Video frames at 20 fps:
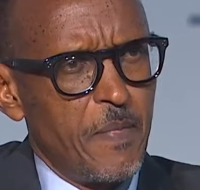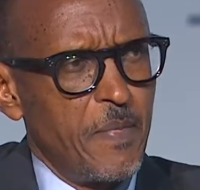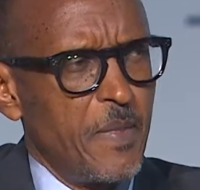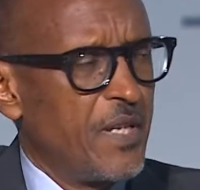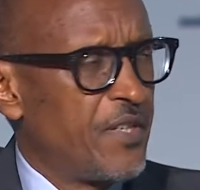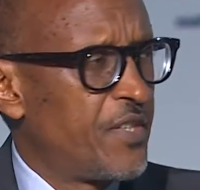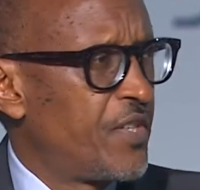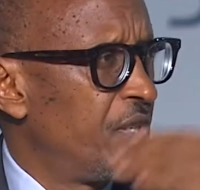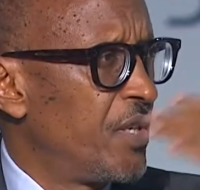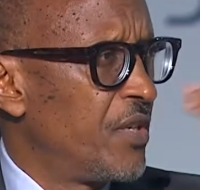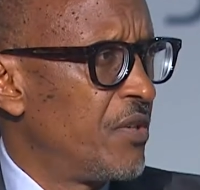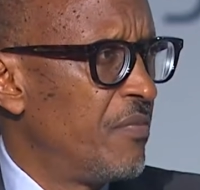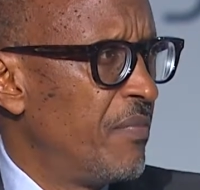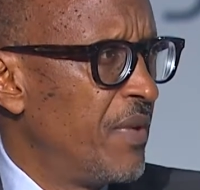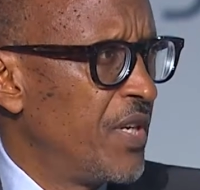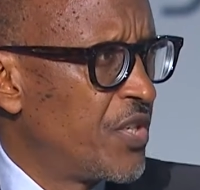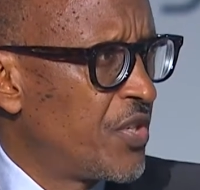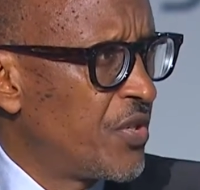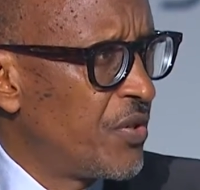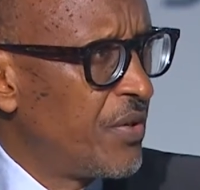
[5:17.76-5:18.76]
let's say you
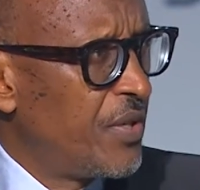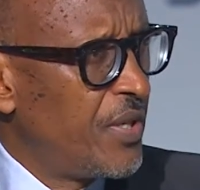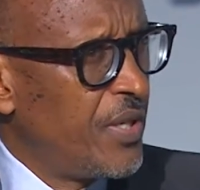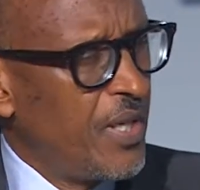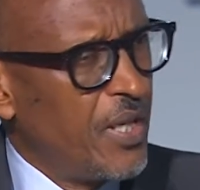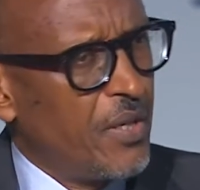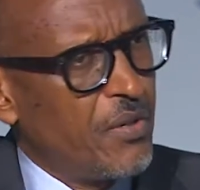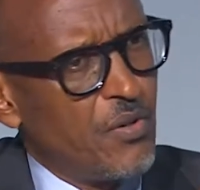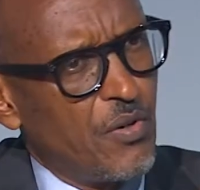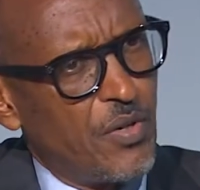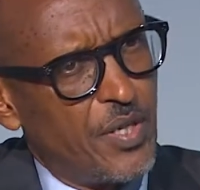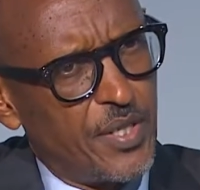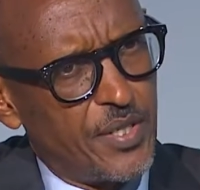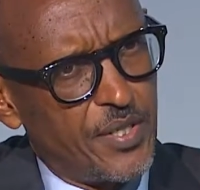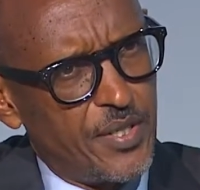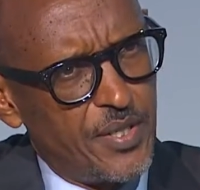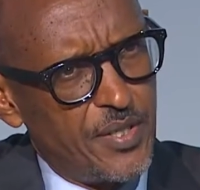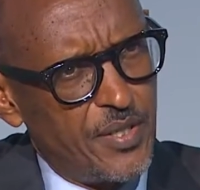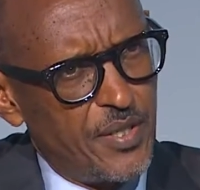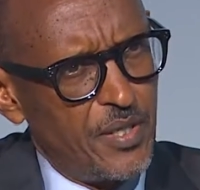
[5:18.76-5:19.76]
mentioned the
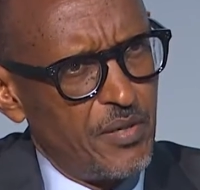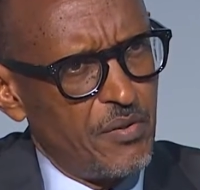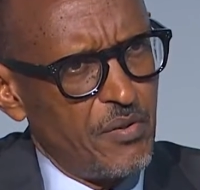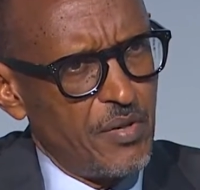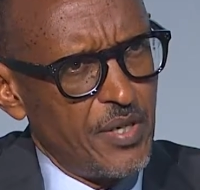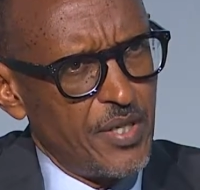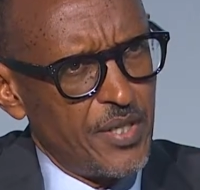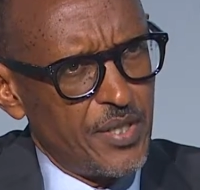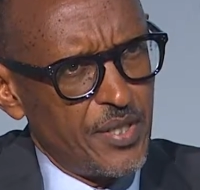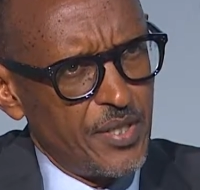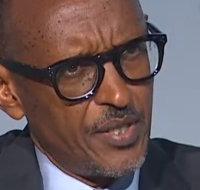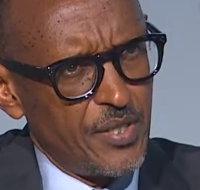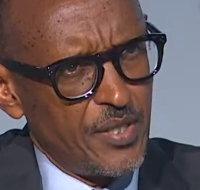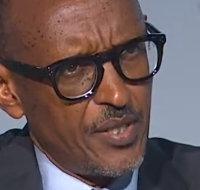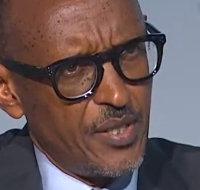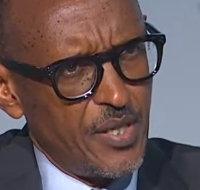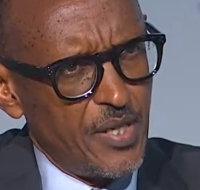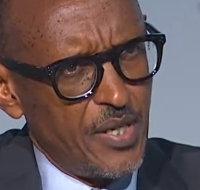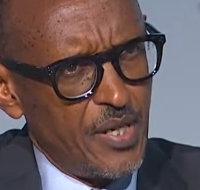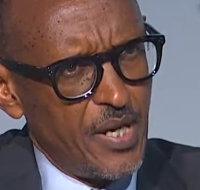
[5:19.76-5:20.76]
ECOWAS. ECOWAS
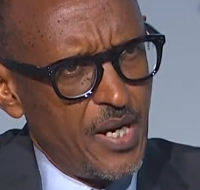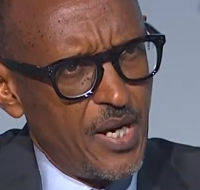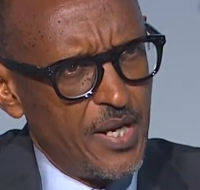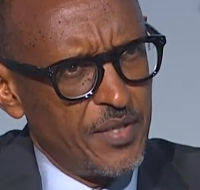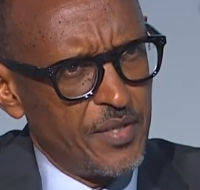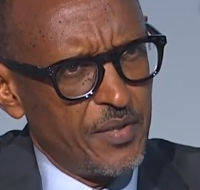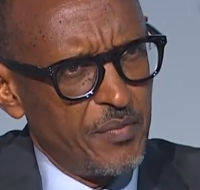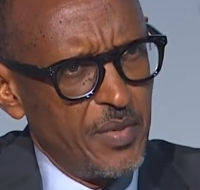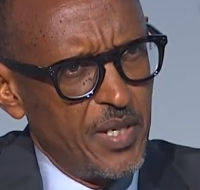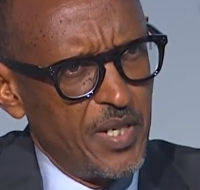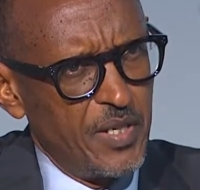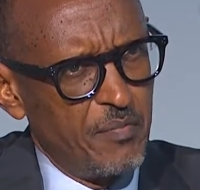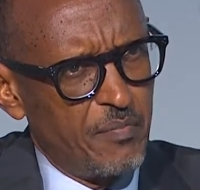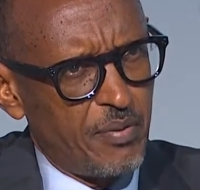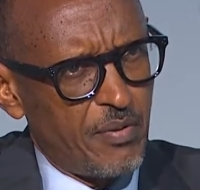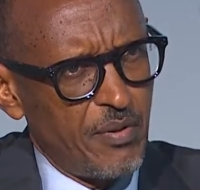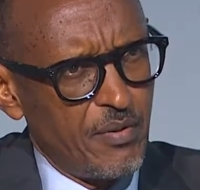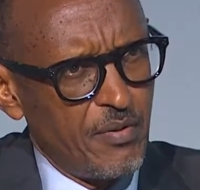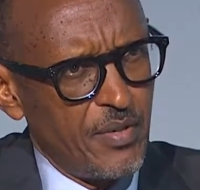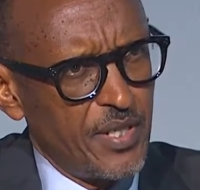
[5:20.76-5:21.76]
has made
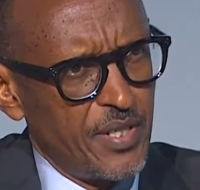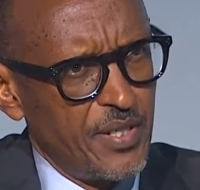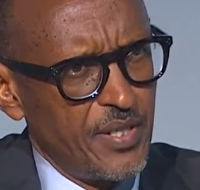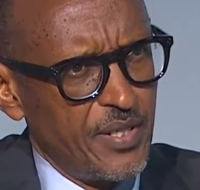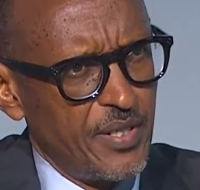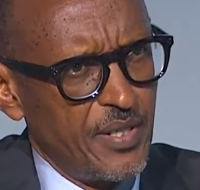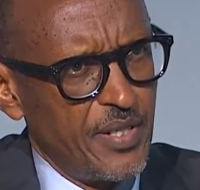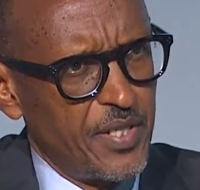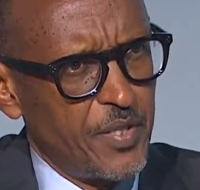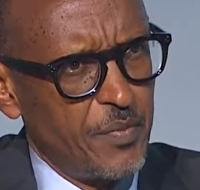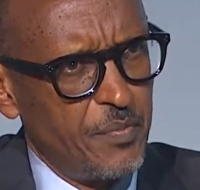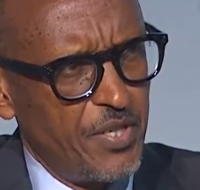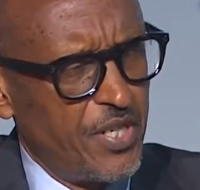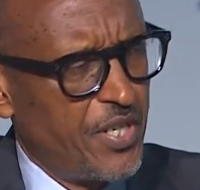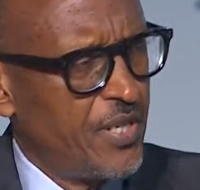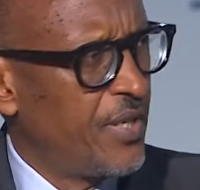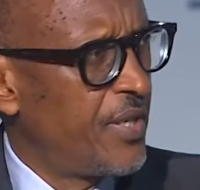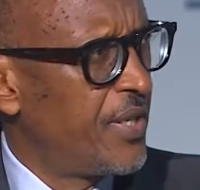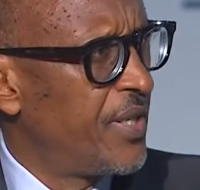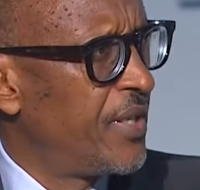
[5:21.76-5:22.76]
progress,
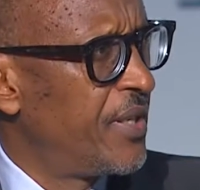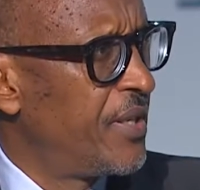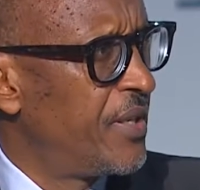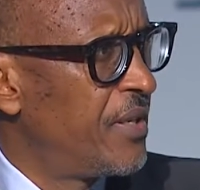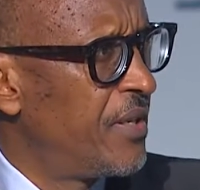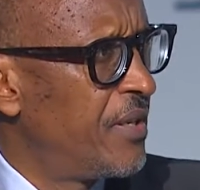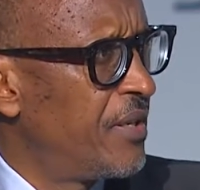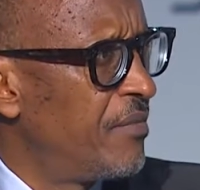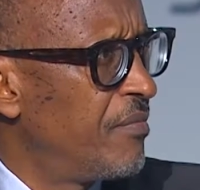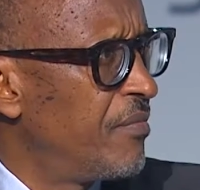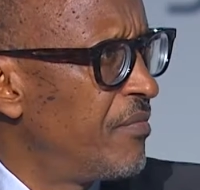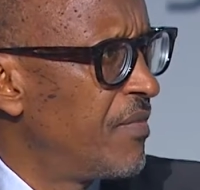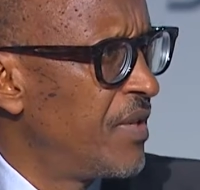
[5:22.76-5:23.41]
especially in the